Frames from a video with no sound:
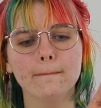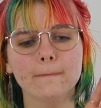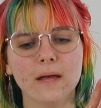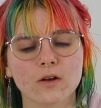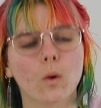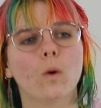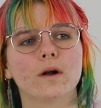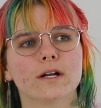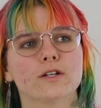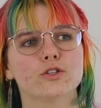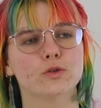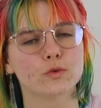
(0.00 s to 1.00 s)
in
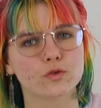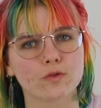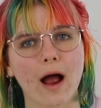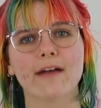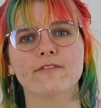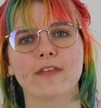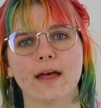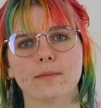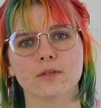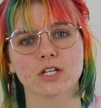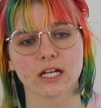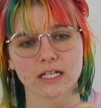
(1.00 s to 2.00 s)
order to drive
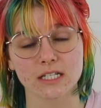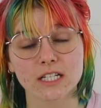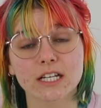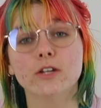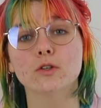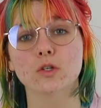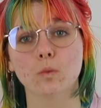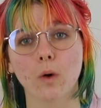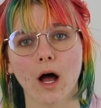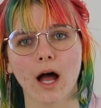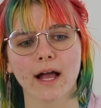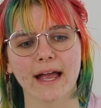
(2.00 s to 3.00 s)
them to continue to
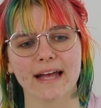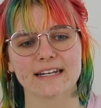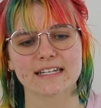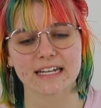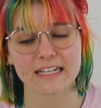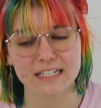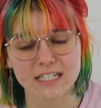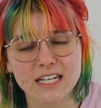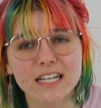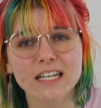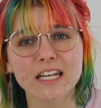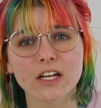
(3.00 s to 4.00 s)
work and to
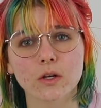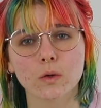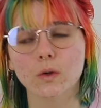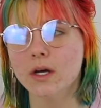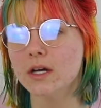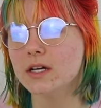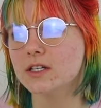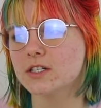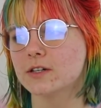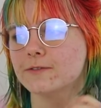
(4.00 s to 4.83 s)
continue to